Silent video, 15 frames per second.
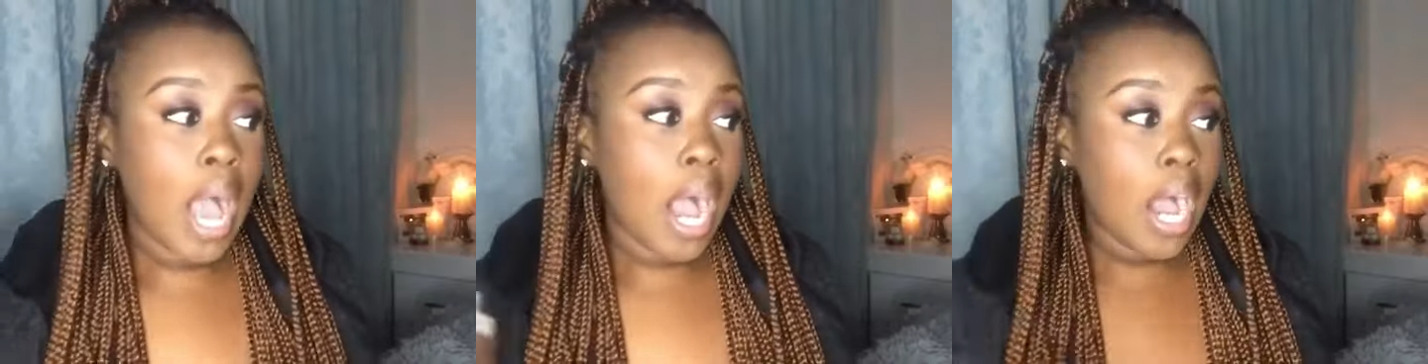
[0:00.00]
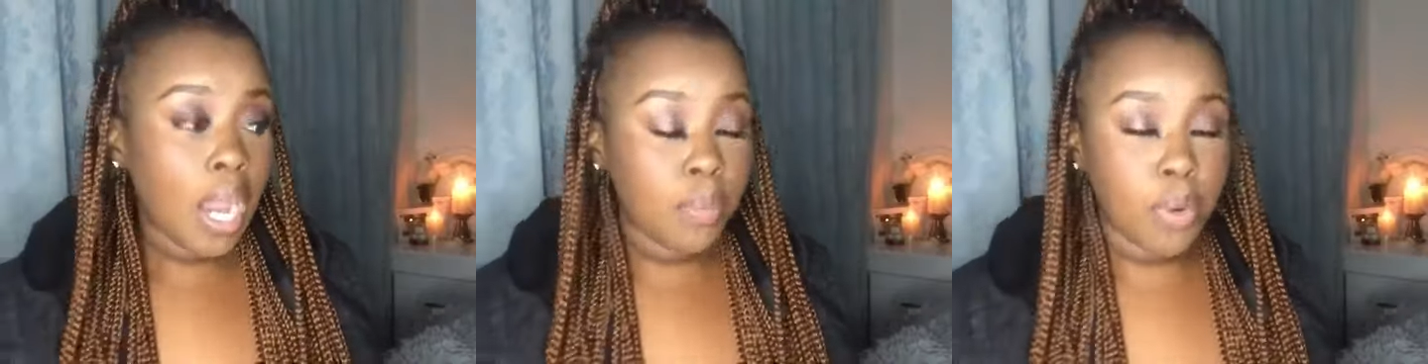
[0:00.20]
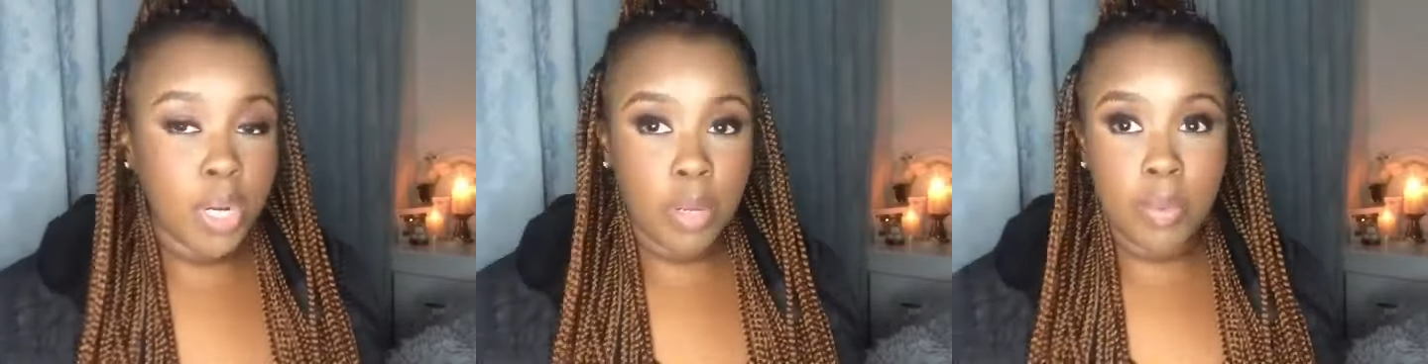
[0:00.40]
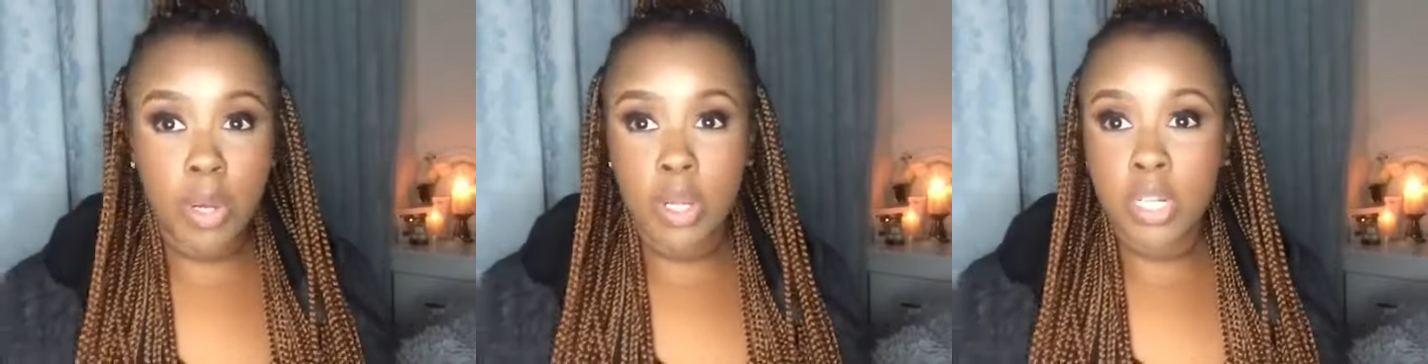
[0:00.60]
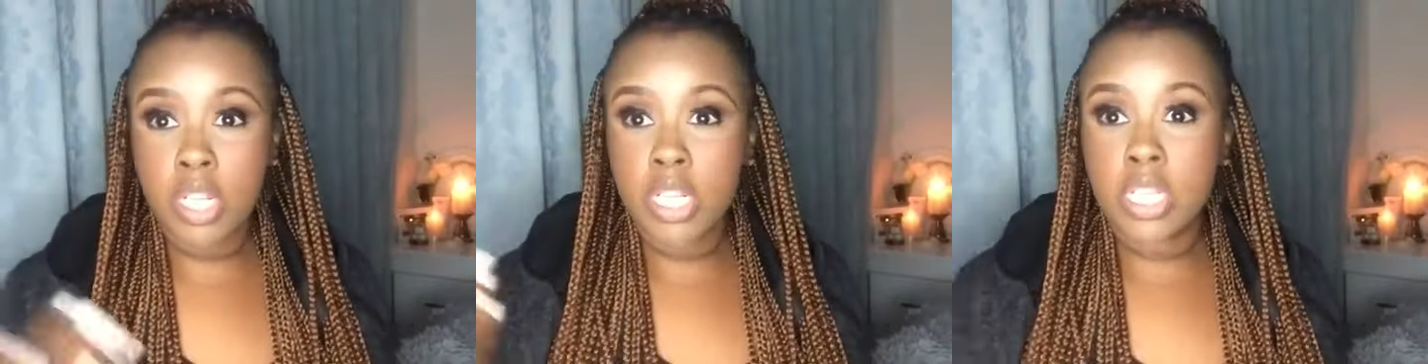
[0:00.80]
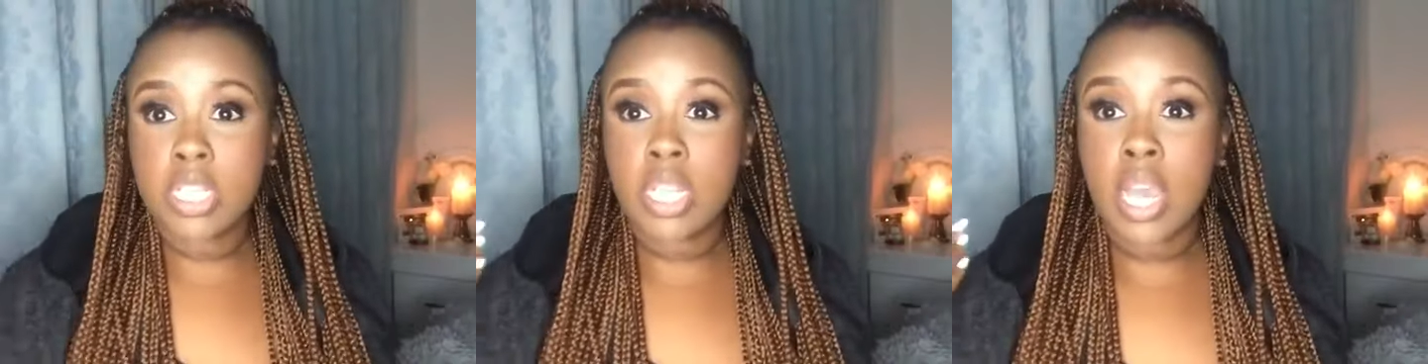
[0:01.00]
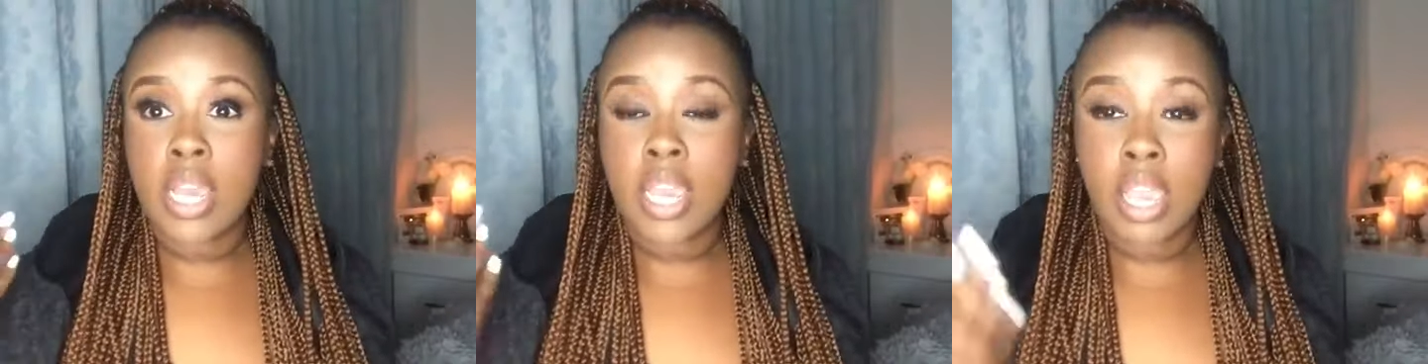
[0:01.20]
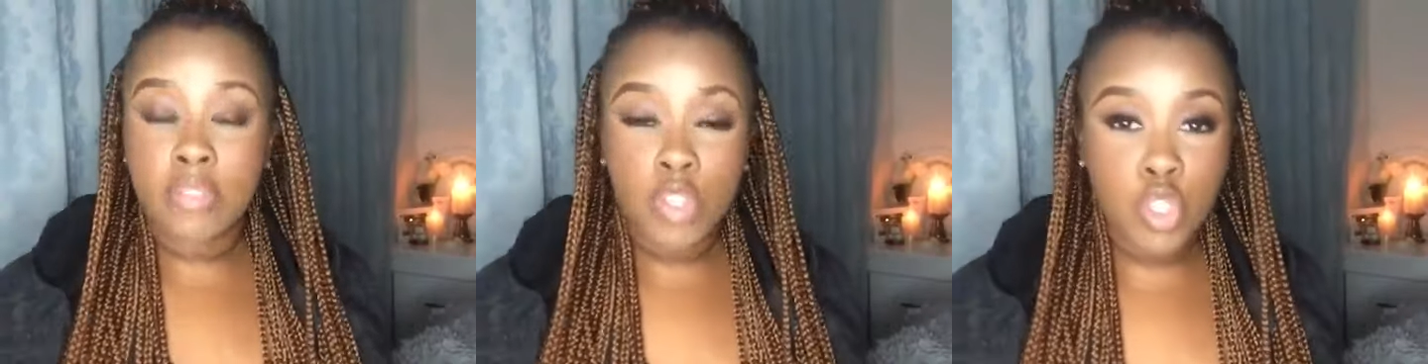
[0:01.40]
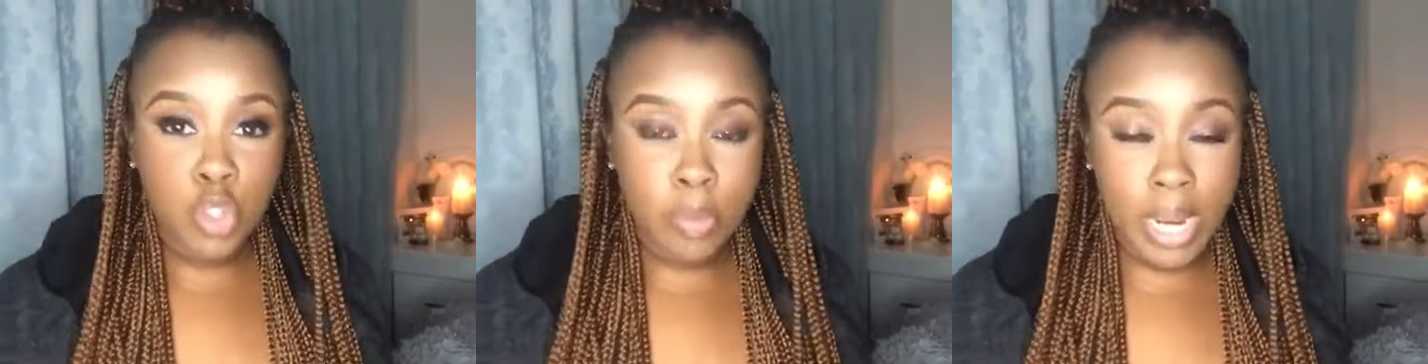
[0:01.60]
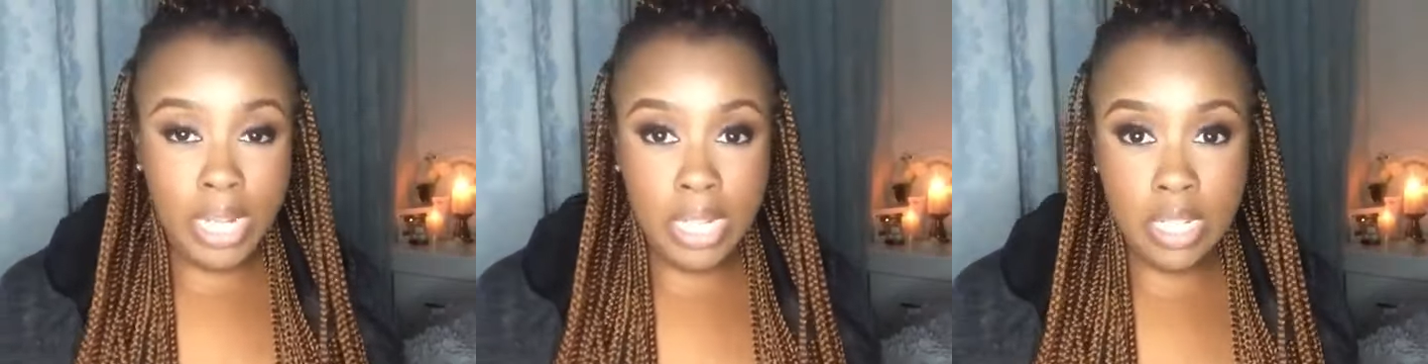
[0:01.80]
I prayed about it, I gave it
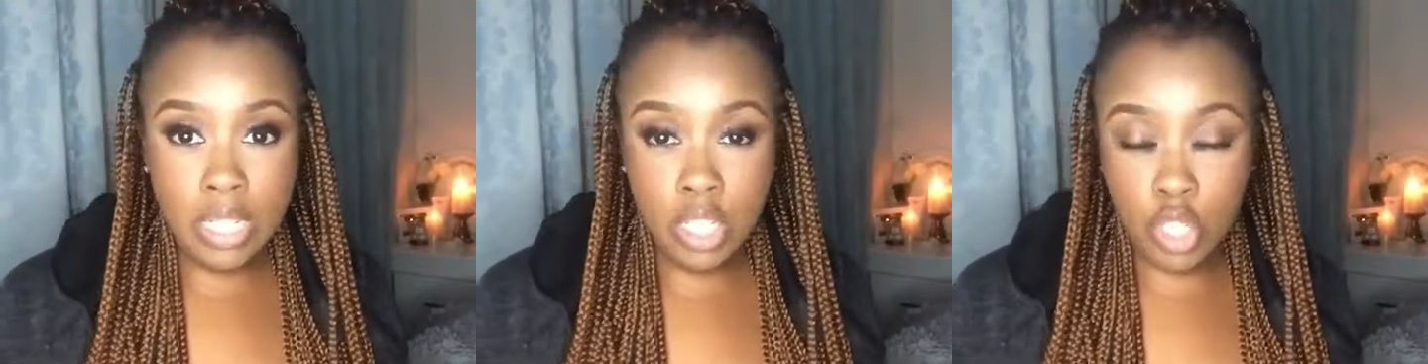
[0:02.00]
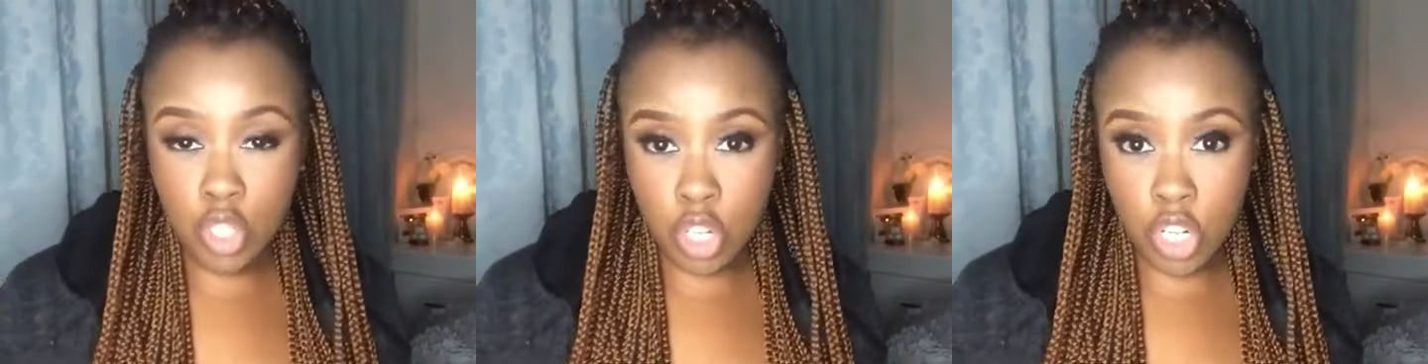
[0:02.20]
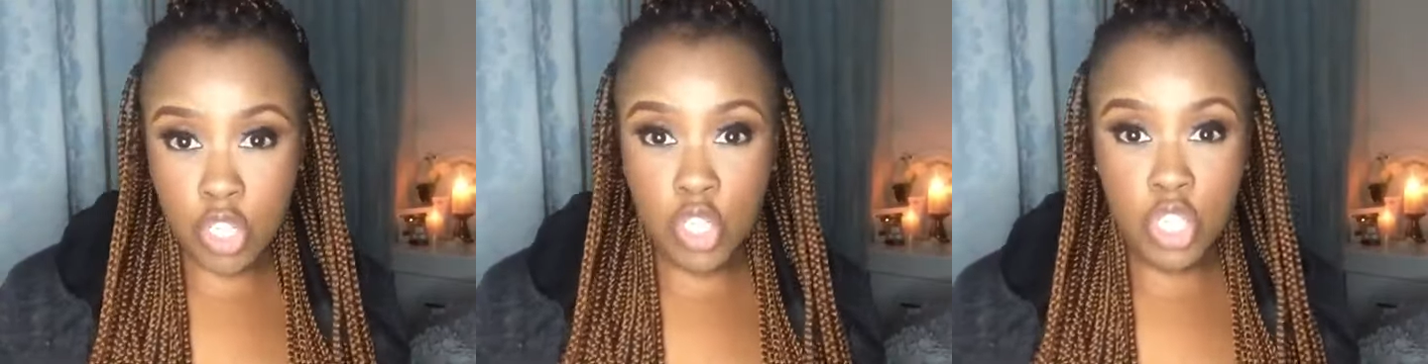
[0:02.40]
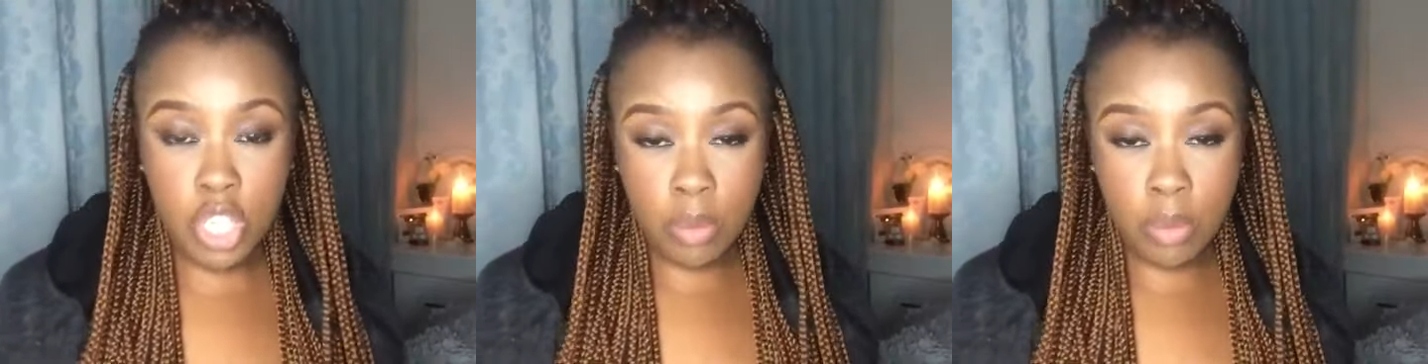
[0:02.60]
to my leaders at church,